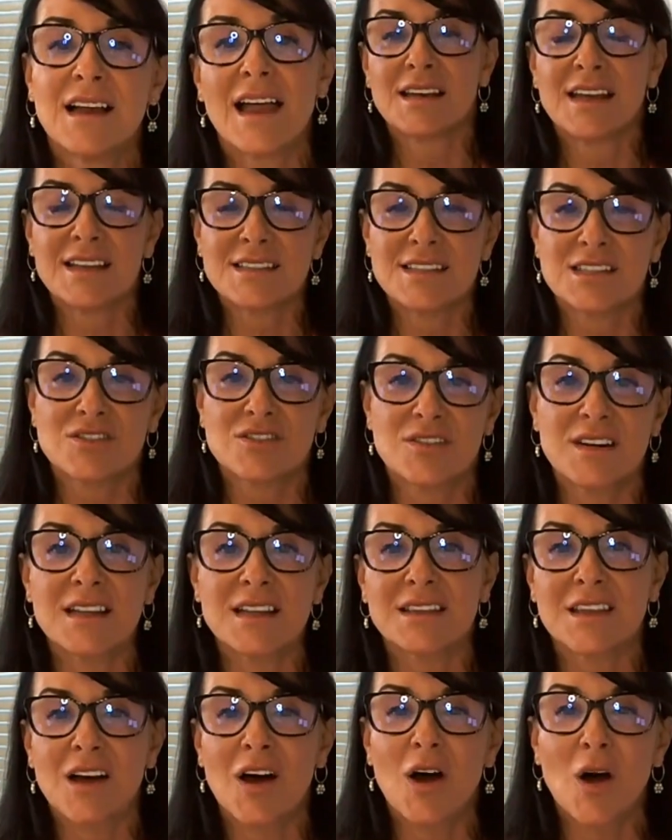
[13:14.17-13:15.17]
Let's
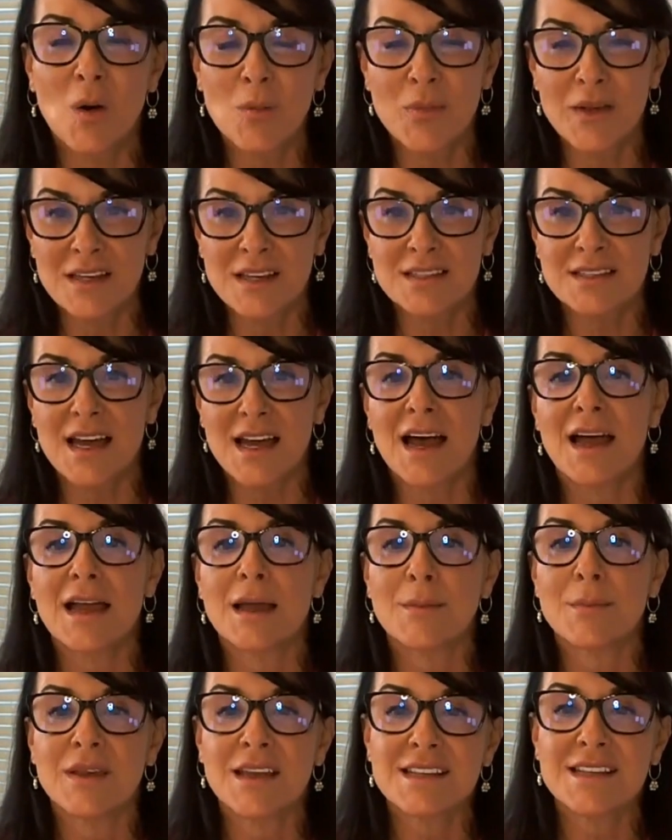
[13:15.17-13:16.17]
treat the whole big
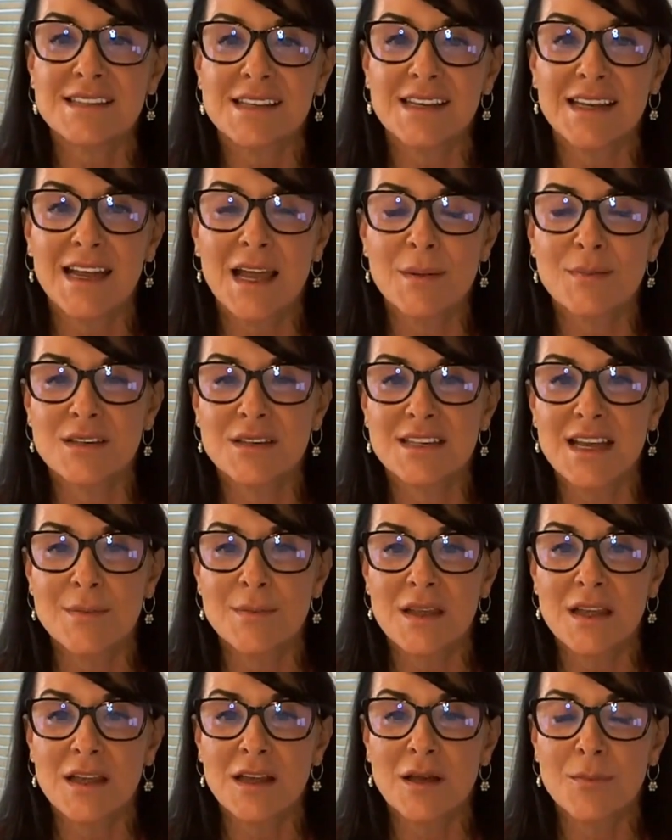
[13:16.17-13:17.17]
diabesity
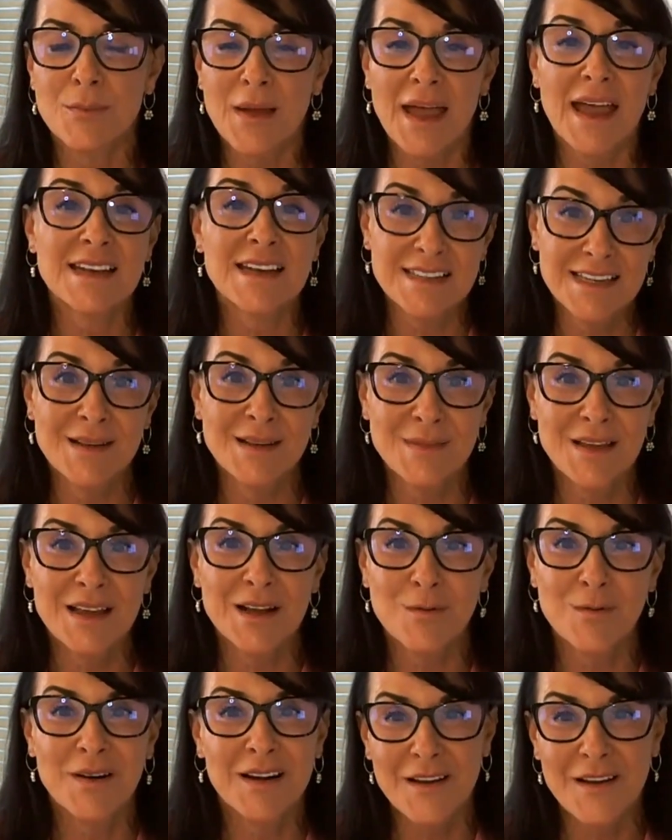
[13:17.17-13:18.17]
epidemic,
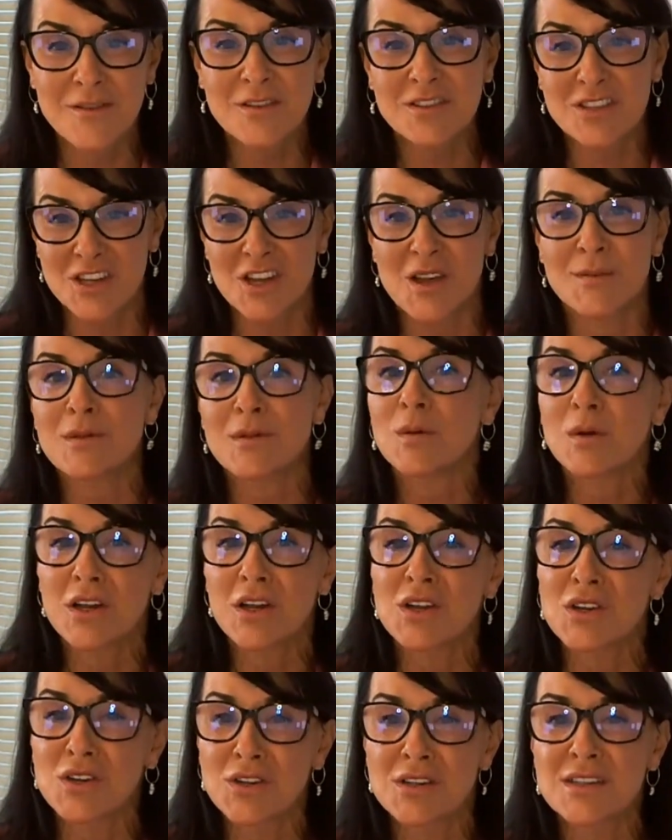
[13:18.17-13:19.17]
pandemic, whatever term you want
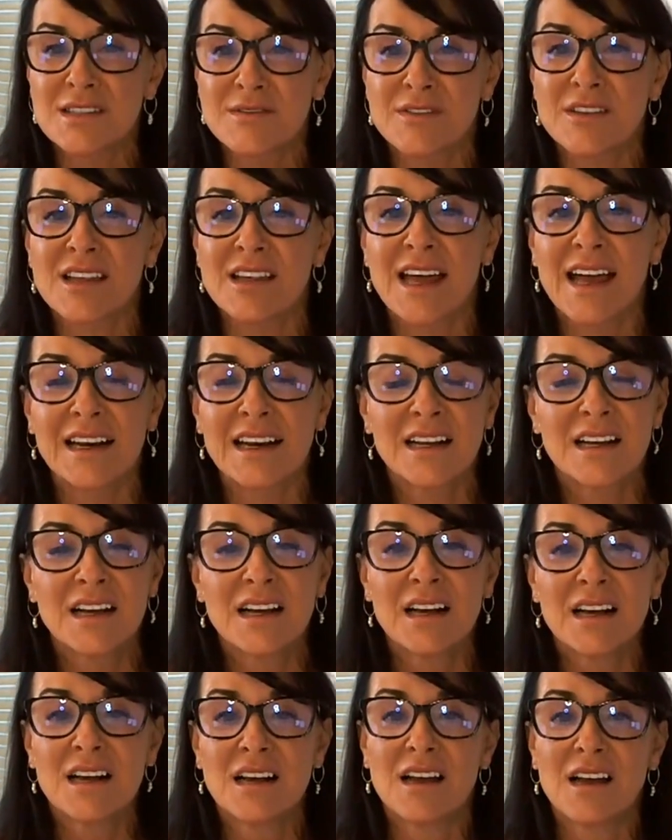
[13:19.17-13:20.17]
to use for that,
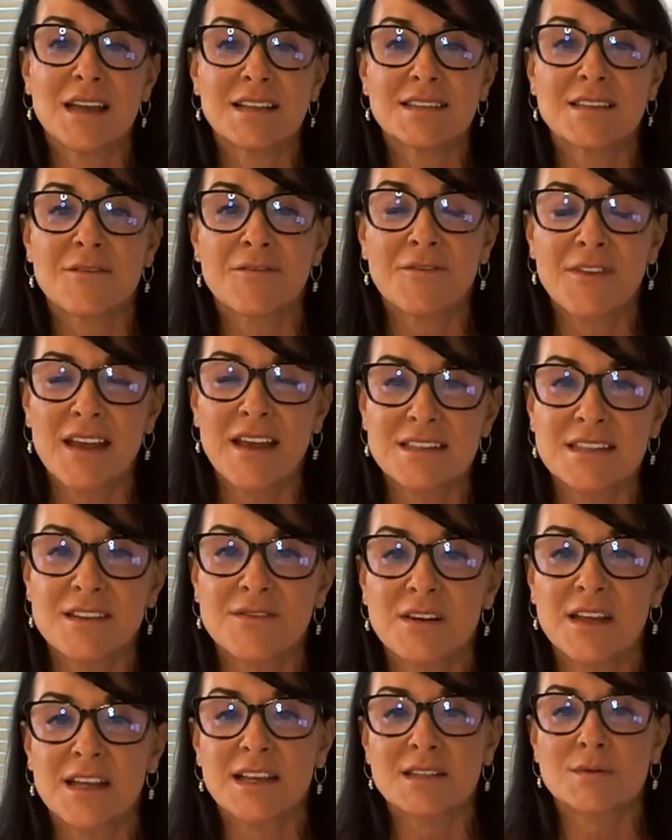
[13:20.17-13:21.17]
as
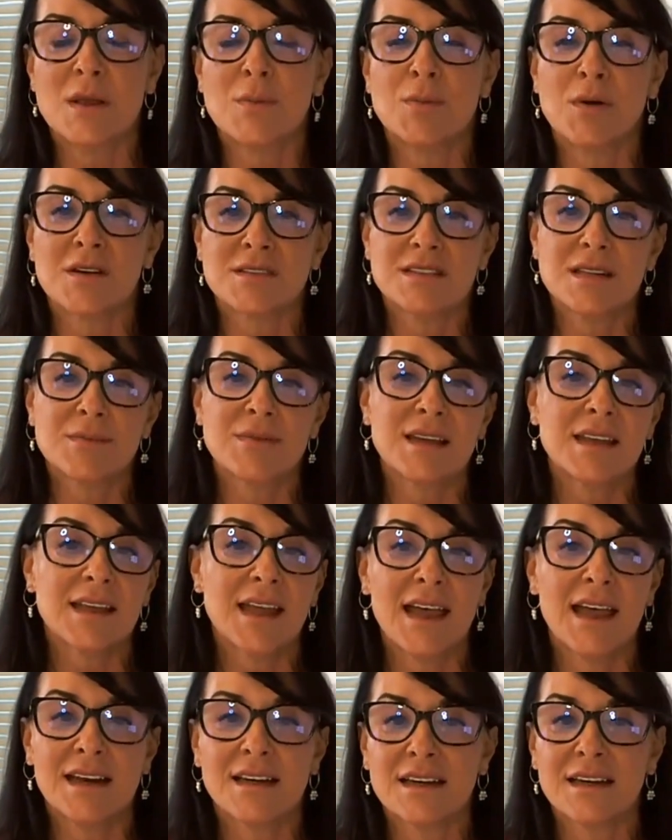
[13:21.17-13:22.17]
effectively as we possibly
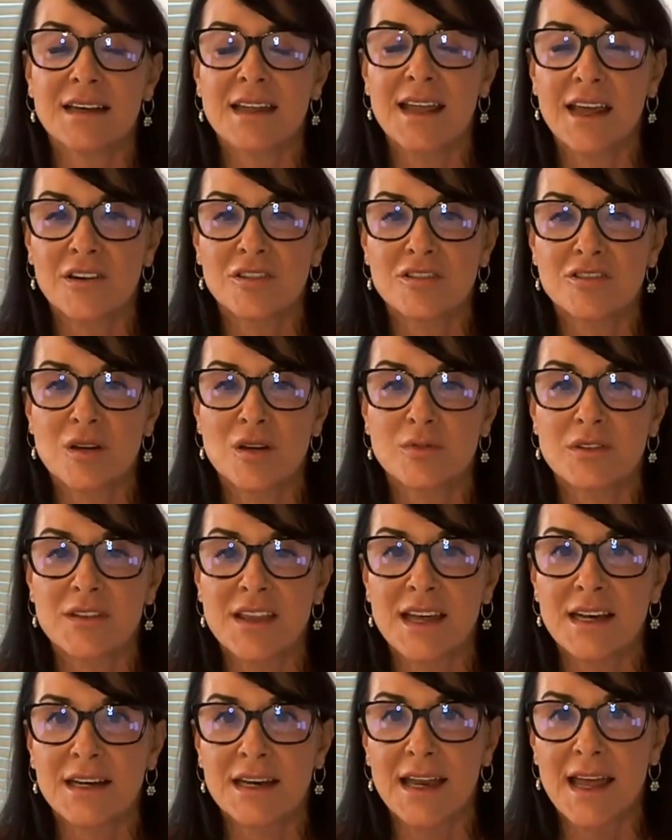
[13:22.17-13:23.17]
can, and get on top of
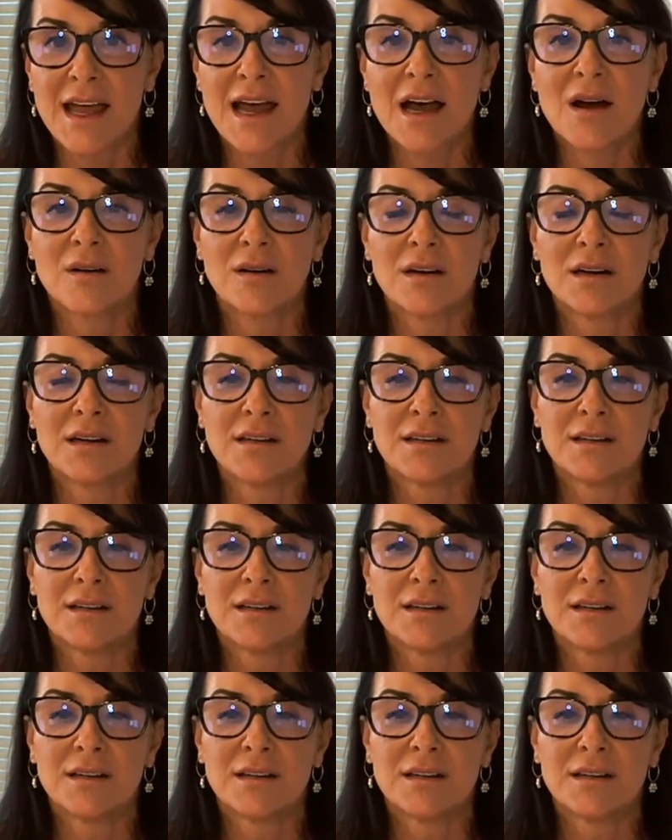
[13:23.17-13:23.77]
that now.